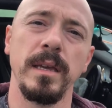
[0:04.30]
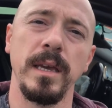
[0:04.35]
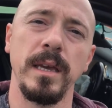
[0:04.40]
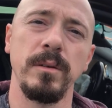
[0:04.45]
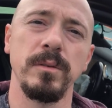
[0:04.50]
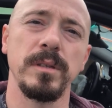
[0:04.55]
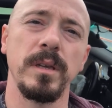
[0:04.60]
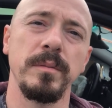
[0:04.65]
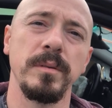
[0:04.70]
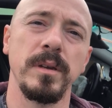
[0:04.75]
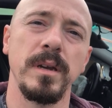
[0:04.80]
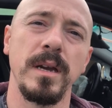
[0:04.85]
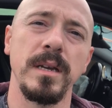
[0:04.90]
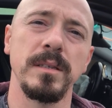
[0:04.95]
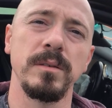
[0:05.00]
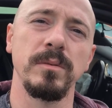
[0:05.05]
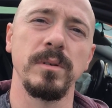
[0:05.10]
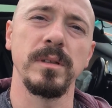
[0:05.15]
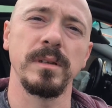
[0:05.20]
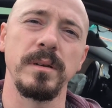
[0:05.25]
Hey, what's up, you
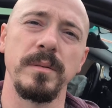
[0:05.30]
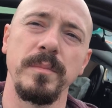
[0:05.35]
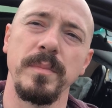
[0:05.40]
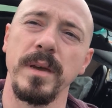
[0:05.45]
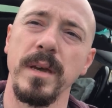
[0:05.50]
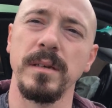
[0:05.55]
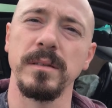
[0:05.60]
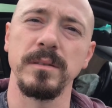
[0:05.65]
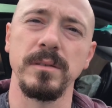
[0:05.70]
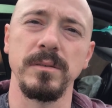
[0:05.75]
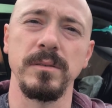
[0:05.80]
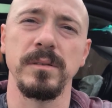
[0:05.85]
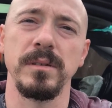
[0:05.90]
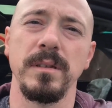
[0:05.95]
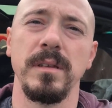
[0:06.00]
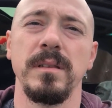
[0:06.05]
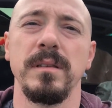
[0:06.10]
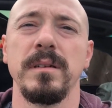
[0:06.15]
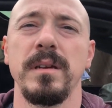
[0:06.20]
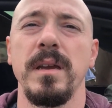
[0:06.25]
guys? Welcome back to
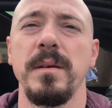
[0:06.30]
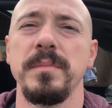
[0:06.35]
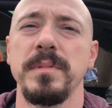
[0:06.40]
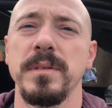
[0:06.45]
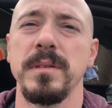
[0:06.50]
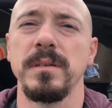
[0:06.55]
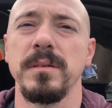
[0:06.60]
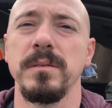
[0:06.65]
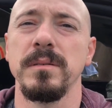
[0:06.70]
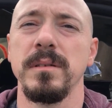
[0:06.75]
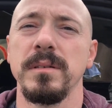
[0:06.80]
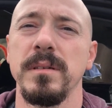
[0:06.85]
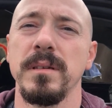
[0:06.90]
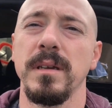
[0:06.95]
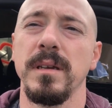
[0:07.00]
another episode.